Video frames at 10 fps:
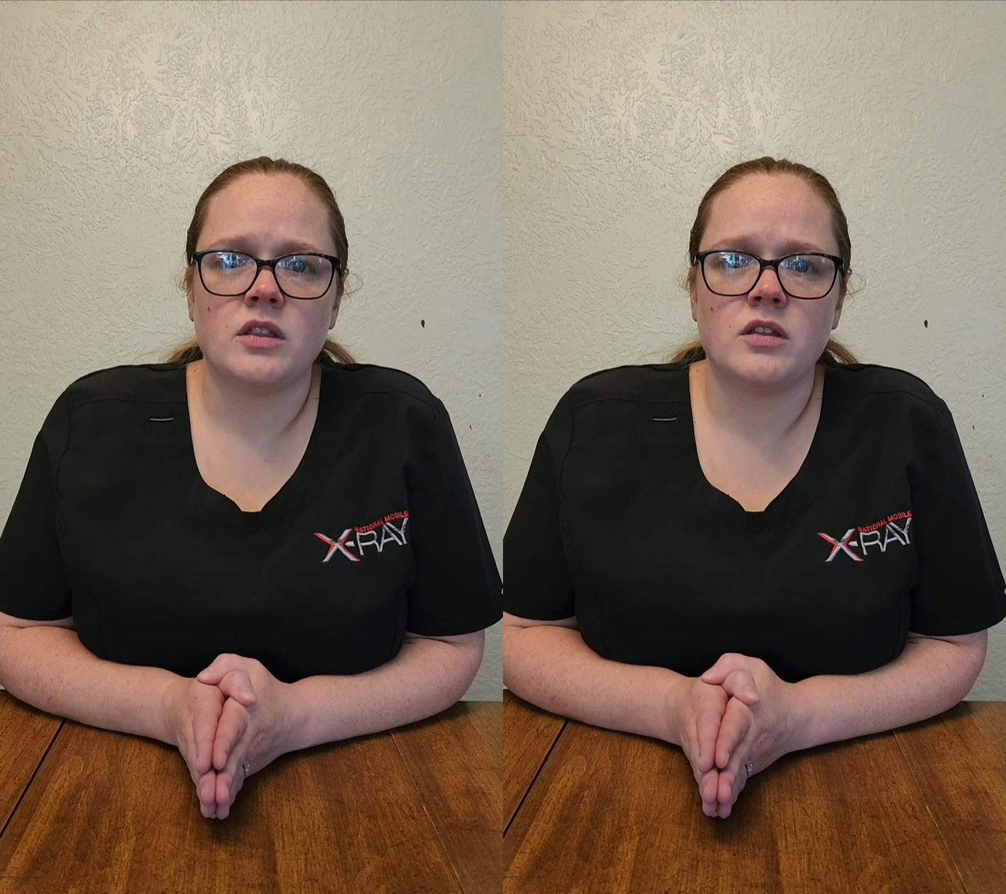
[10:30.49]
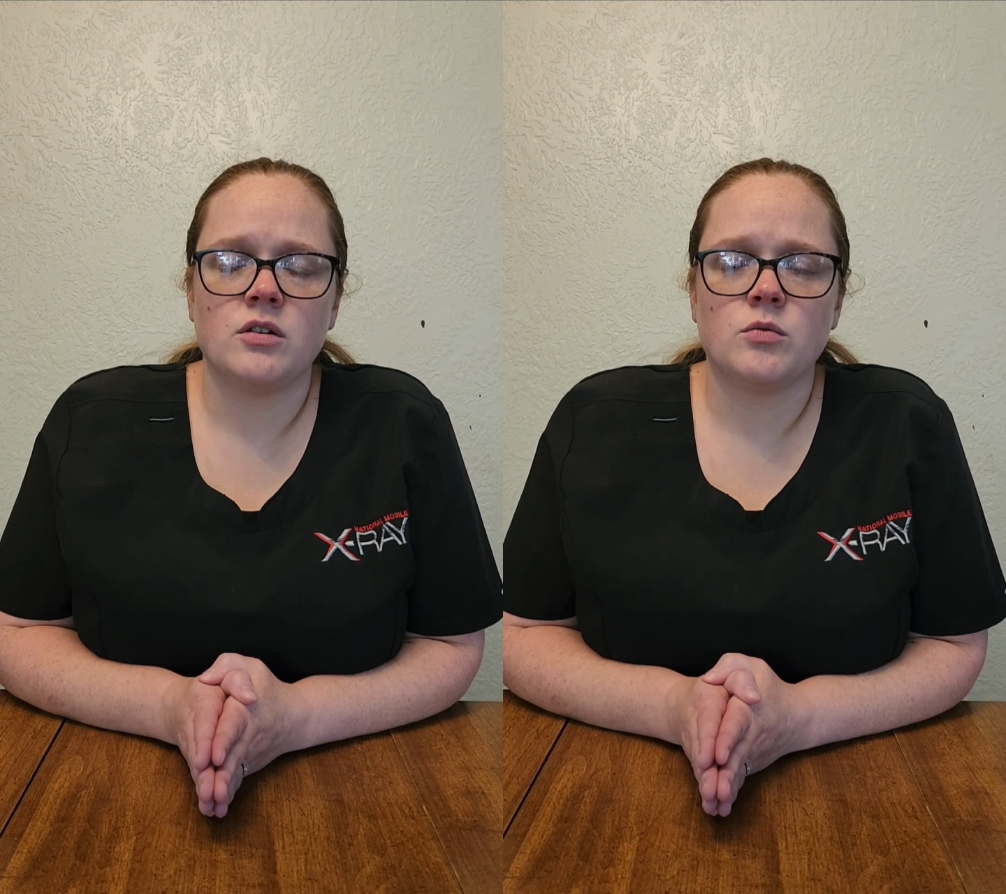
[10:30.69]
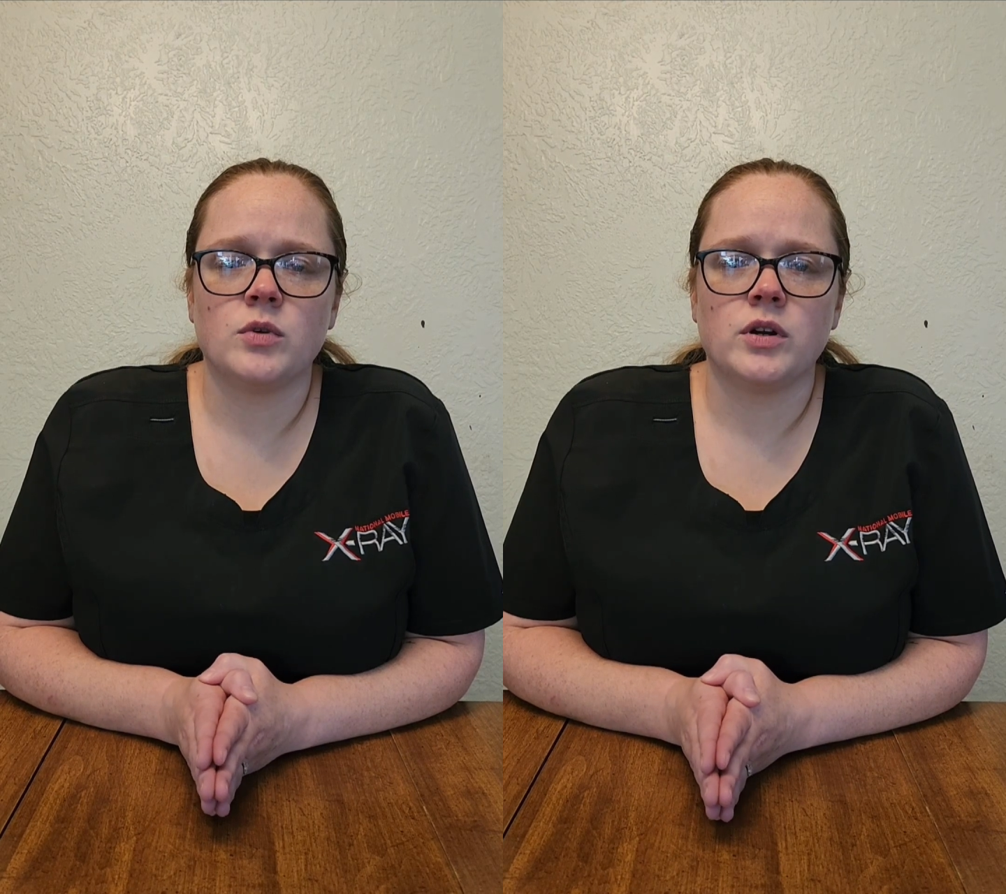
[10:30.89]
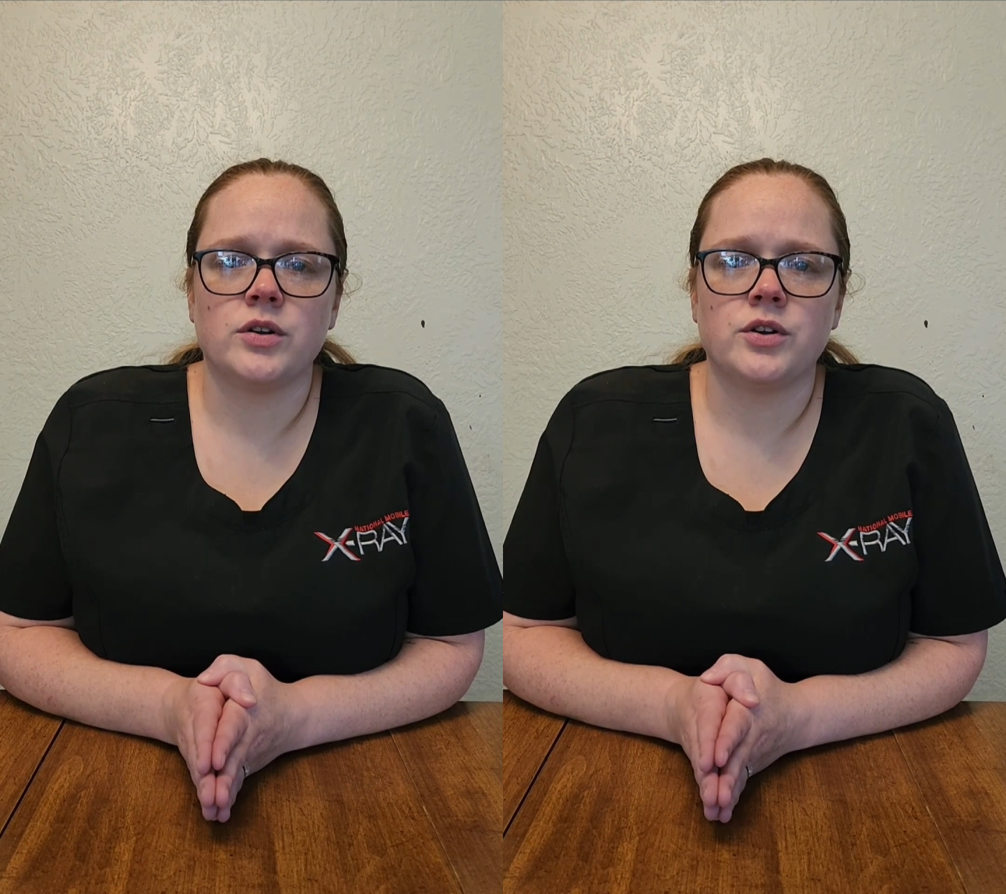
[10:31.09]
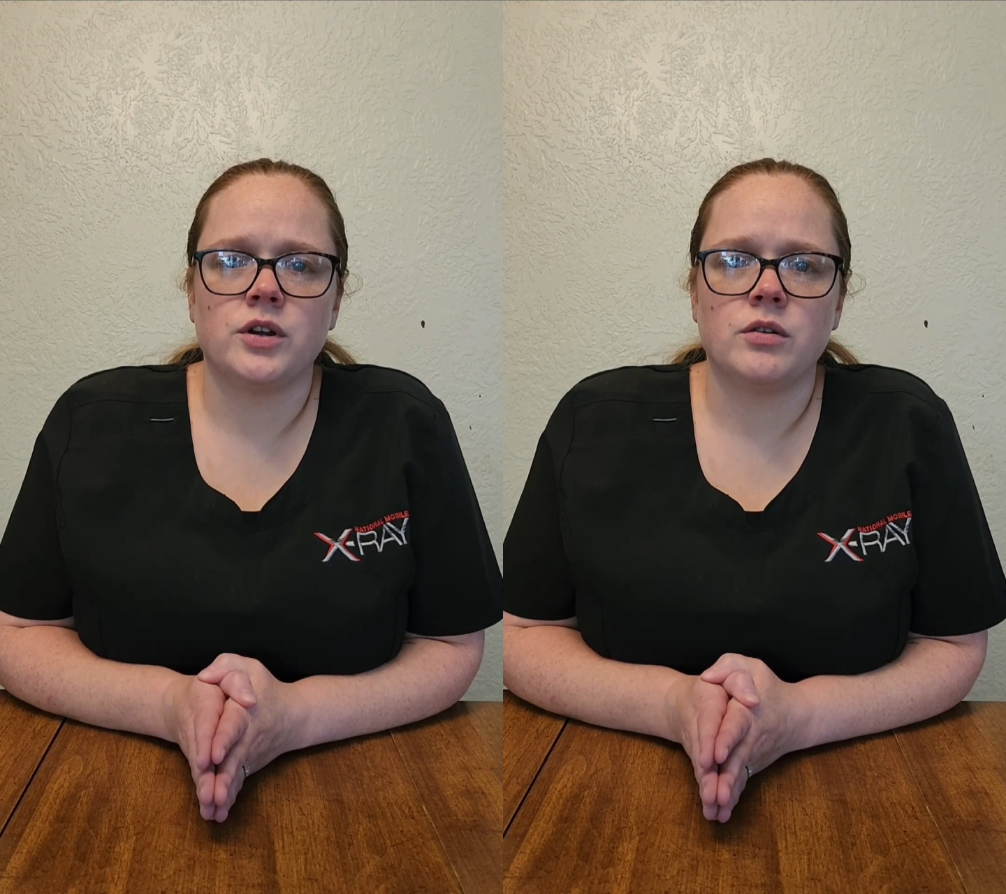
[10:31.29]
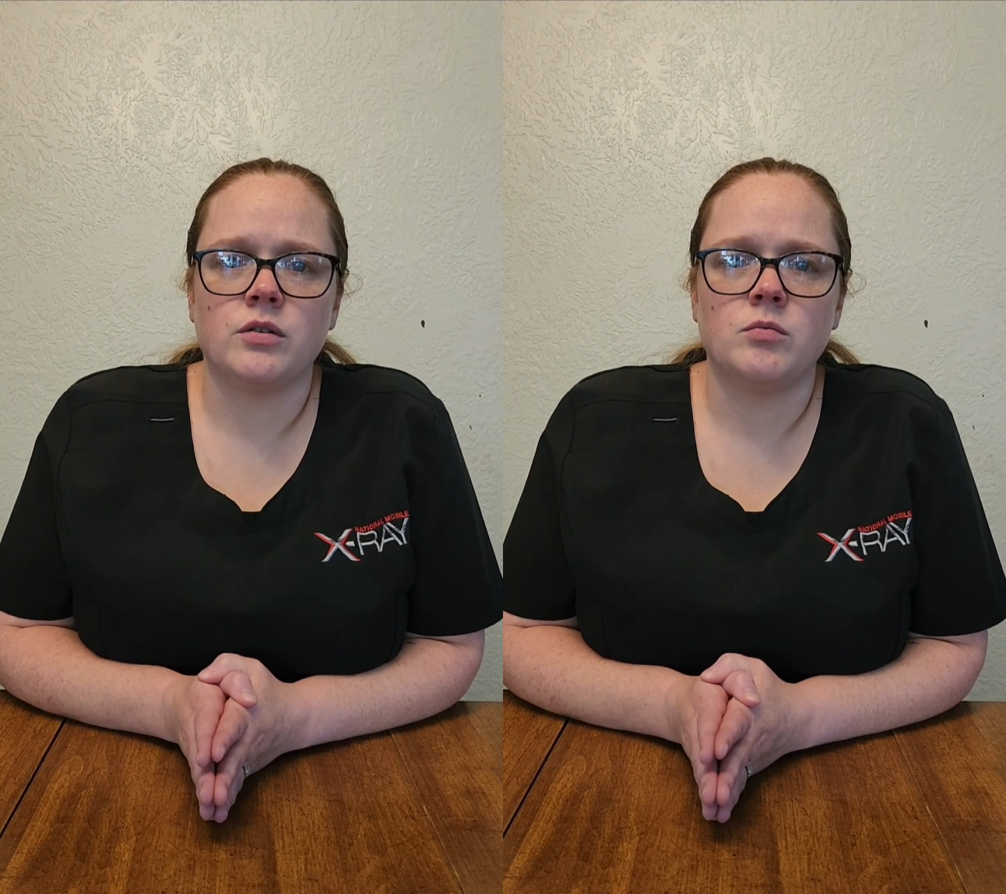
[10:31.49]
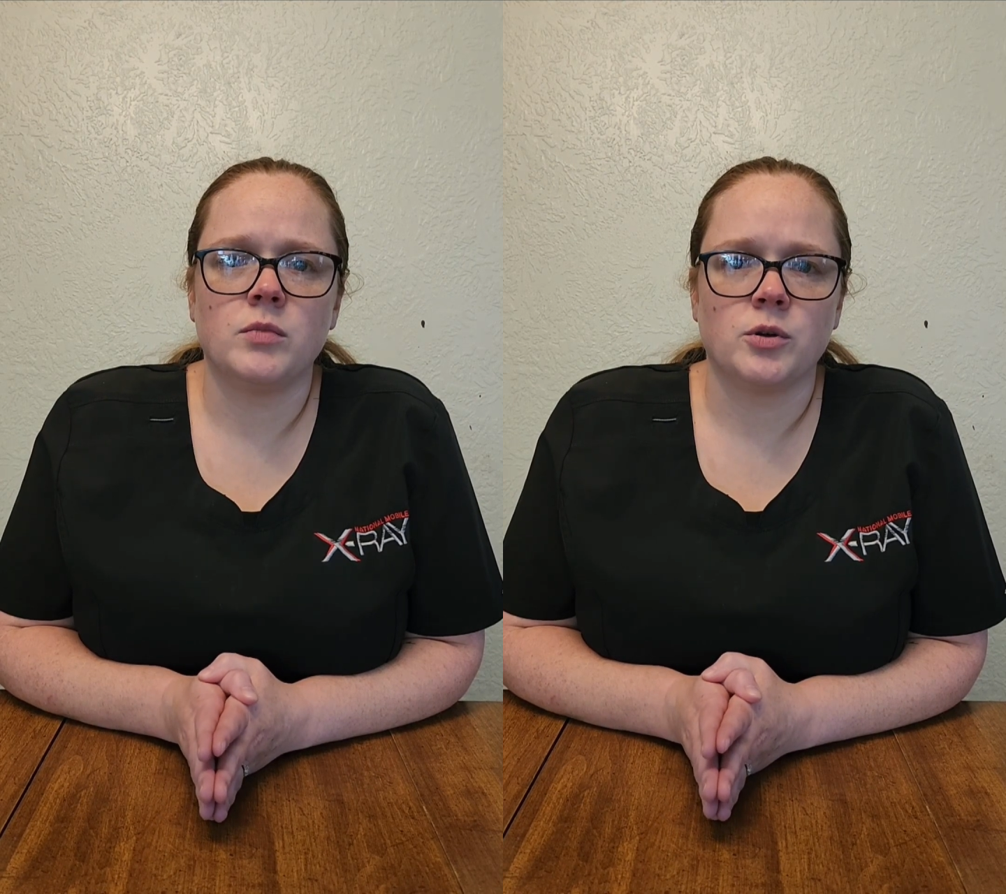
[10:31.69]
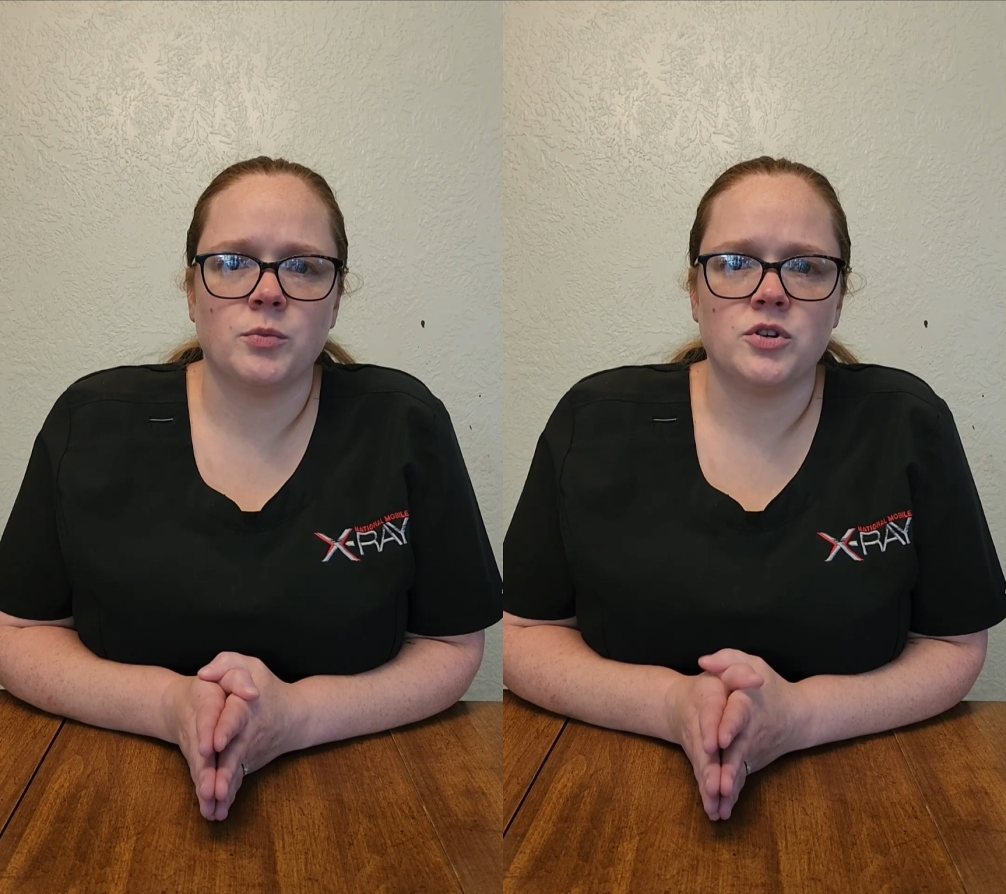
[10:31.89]
There were no
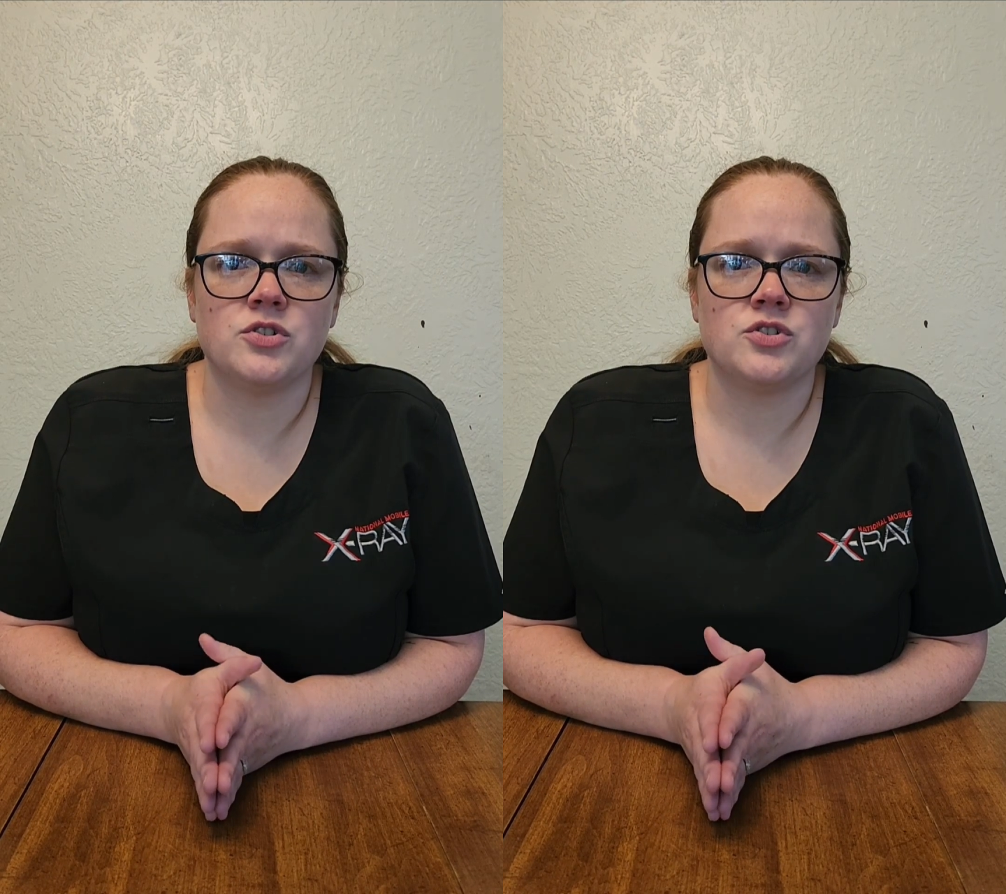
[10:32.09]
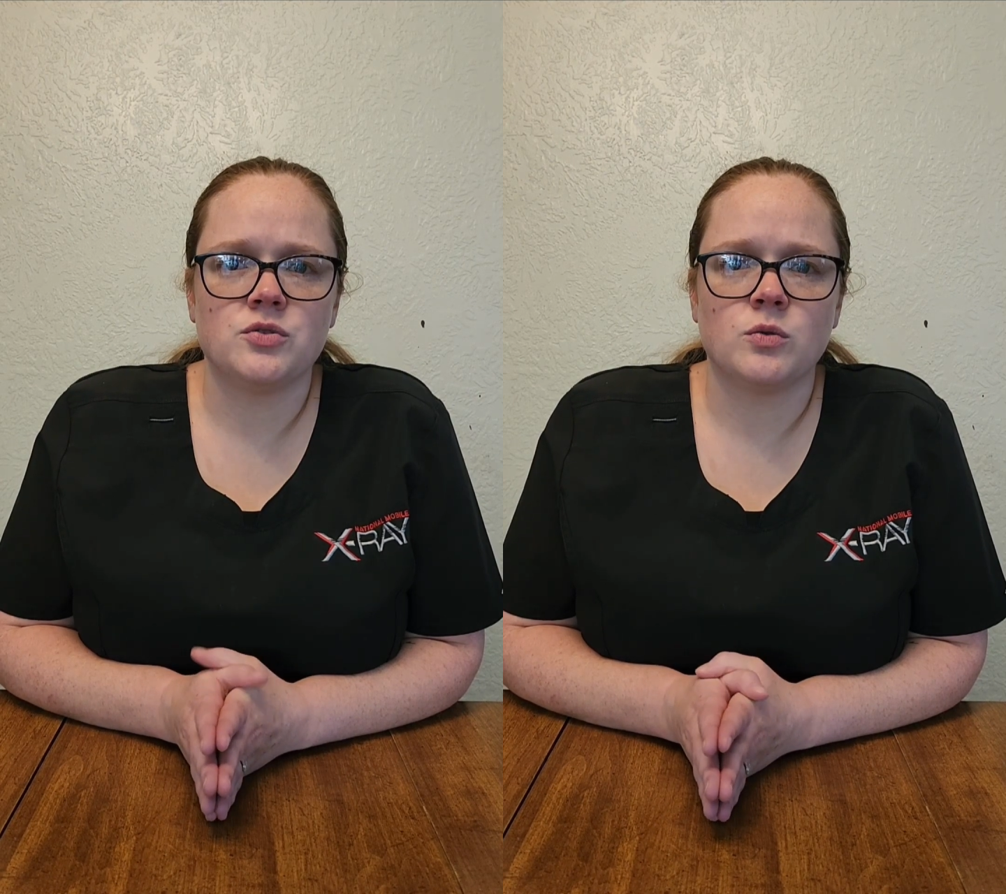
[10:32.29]
murmurs